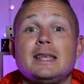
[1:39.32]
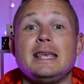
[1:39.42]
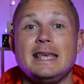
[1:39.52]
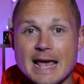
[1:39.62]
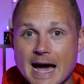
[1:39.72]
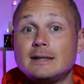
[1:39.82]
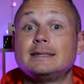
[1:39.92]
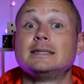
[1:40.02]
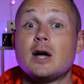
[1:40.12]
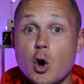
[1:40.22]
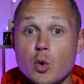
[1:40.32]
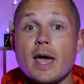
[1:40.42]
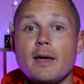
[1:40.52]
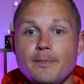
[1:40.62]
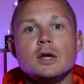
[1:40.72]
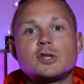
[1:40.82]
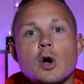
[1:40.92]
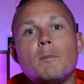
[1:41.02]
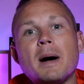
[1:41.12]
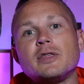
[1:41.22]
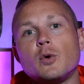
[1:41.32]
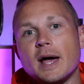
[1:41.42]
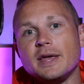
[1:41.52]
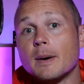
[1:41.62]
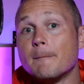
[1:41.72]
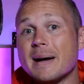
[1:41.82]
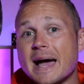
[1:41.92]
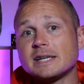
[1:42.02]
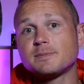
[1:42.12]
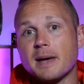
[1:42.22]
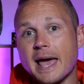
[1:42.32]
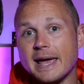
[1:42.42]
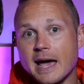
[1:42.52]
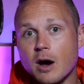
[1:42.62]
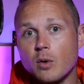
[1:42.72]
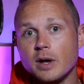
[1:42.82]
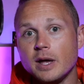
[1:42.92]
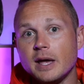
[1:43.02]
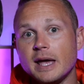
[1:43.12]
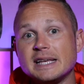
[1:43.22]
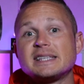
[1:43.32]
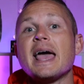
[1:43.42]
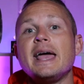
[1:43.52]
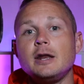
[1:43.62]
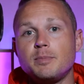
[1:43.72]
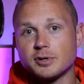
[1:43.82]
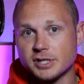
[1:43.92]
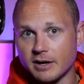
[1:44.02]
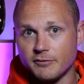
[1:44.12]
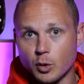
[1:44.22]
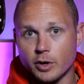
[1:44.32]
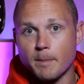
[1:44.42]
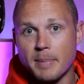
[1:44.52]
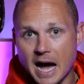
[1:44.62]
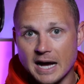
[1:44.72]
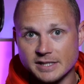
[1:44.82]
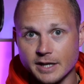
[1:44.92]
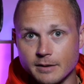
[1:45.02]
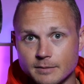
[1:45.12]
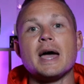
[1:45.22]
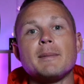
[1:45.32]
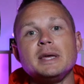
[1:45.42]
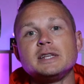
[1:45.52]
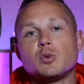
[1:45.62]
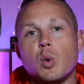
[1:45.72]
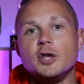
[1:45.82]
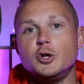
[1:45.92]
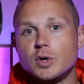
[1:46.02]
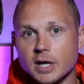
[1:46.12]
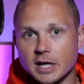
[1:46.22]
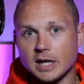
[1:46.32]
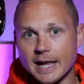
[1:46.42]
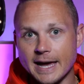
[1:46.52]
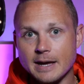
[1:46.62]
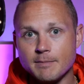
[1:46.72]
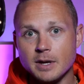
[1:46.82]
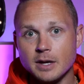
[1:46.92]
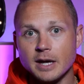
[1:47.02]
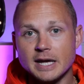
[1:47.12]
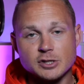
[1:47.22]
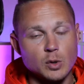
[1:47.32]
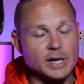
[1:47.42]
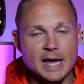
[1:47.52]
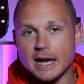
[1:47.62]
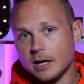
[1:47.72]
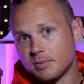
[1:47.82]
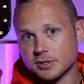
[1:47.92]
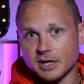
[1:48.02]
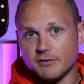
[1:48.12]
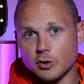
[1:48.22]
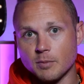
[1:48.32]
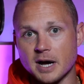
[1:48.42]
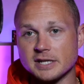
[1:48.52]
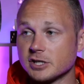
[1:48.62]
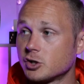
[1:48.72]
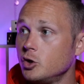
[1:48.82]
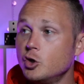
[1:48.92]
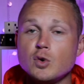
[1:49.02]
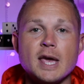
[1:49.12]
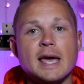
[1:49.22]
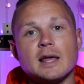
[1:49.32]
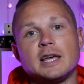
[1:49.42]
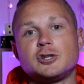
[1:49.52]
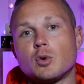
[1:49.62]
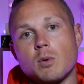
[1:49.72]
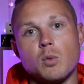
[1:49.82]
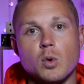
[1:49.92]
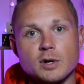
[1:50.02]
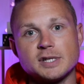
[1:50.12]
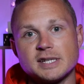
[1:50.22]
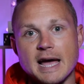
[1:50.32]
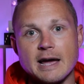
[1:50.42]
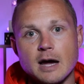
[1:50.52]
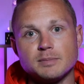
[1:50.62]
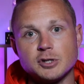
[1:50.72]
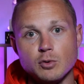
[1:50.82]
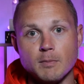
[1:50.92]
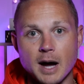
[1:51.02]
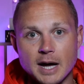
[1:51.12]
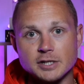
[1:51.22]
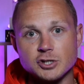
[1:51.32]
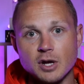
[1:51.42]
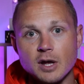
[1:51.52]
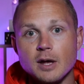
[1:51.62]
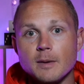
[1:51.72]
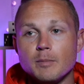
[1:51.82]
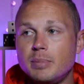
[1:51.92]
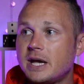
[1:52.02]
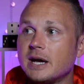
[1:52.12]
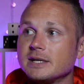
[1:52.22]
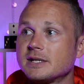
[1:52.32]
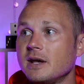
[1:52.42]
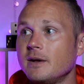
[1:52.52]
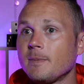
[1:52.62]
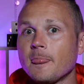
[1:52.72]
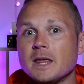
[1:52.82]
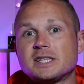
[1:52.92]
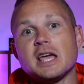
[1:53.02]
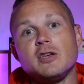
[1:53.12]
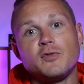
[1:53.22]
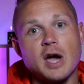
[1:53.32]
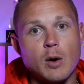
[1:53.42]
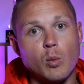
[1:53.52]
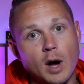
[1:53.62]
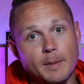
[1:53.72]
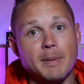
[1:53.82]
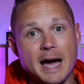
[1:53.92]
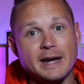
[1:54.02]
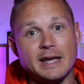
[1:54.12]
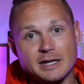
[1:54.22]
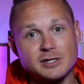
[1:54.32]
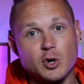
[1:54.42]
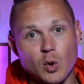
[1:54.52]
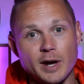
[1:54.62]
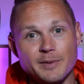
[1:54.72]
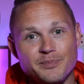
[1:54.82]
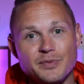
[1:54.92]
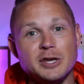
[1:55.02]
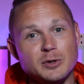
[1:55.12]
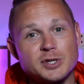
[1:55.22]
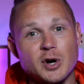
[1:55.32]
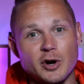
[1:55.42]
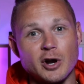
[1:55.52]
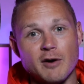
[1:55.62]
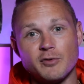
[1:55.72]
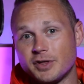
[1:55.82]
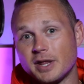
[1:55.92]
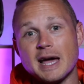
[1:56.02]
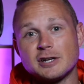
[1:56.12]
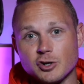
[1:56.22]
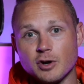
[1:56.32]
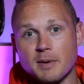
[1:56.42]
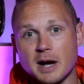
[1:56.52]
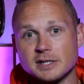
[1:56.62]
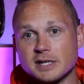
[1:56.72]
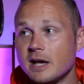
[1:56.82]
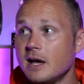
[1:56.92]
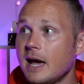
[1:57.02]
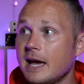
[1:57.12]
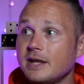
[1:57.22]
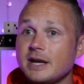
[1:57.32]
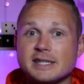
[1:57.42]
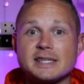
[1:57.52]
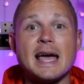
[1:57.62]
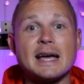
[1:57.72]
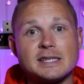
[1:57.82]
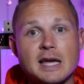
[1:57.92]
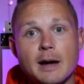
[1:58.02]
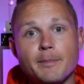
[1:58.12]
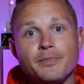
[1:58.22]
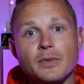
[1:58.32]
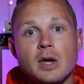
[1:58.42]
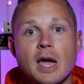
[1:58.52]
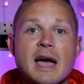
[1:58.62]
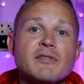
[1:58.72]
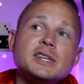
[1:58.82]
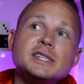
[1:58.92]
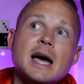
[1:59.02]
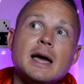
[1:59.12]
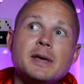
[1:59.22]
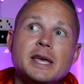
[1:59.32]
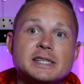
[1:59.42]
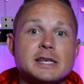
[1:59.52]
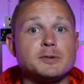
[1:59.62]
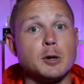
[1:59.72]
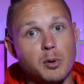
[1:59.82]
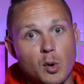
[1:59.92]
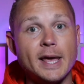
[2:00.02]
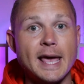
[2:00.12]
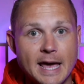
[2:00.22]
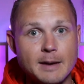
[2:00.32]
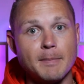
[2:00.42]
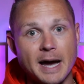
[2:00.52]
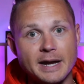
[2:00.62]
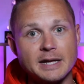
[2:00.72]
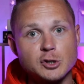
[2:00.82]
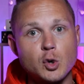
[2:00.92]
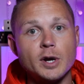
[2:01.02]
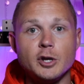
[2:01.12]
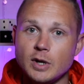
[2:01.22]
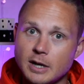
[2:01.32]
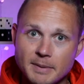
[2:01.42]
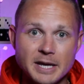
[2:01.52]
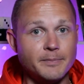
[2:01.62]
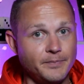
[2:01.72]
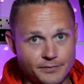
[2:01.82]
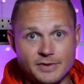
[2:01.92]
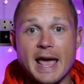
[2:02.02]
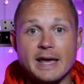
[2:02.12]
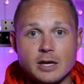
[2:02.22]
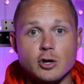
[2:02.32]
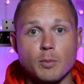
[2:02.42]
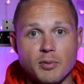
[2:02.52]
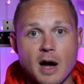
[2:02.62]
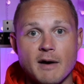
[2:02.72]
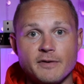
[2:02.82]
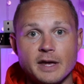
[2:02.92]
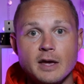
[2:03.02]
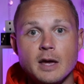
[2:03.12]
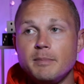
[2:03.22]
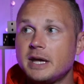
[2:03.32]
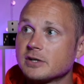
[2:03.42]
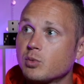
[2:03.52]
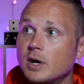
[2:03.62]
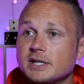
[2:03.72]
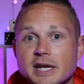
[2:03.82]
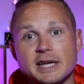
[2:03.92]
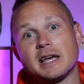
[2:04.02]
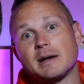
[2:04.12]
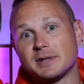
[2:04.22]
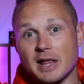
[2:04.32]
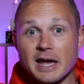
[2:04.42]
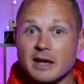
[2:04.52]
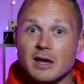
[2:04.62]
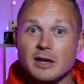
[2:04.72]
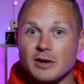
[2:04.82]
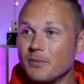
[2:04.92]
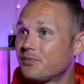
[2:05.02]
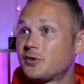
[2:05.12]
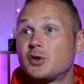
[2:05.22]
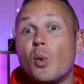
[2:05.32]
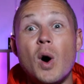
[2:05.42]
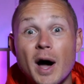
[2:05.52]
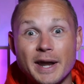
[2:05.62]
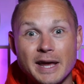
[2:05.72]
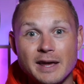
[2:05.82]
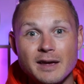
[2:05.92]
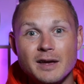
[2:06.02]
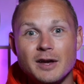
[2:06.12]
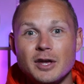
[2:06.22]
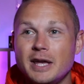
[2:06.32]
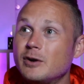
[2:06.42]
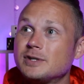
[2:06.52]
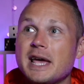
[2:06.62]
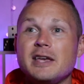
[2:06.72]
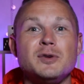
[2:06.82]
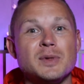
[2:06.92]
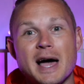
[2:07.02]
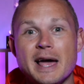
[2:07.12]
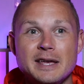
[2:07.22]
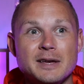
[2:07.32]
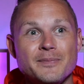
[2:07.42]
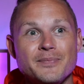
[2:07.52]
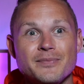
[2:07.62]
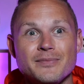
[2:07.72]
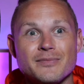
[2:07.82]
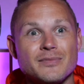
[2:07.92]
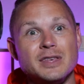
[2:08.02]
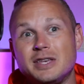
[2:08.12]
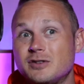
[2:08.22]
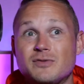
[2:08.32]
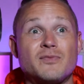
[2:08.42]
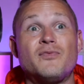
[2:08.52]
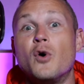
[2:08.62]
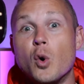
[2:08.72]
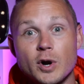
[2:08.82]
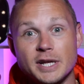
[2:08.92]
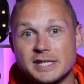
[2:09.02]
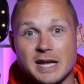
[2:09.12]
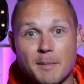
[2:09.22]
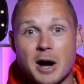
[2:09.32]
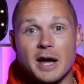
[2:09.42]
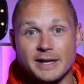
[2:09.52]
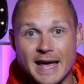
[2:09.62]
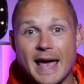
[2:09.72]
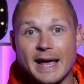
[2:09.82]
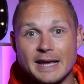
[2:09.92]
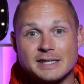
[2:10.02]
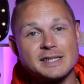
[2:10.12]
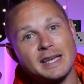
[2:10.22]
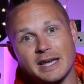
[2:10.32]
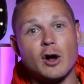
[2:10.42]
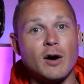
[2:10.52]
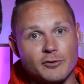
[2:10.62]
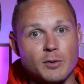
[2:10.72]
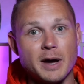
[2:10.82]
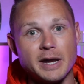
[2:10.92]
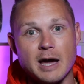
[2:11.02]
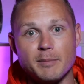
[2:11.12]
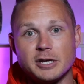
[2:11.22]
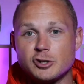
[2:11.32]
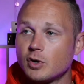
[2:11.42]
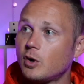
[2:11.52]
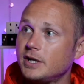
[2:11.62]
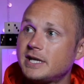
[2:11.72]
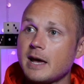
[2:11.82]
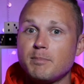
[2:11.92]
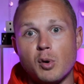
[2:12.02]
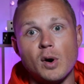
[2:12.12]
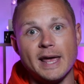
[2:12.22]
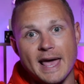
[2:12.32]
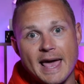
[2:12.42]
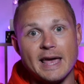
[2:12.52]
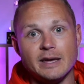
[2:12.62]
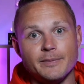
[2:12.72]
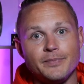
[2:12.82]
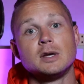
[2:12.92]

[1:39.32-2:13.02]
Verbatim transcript: Yeah, okay. So, by the way, the max payout is 80% of your deposit. That means what you can claim is only 80% of your deposit. So, you can't let your rewards stack up too much because say you've got one Binance coin that you started off with and that's your deposit, and then it stacks up. Every time it gets up to 0.8 Binance coin, you need to be taking your profit because once it up to like, you know, 20, it'll take you like 40 some odd days to get all of your money out because you can only take 0.8.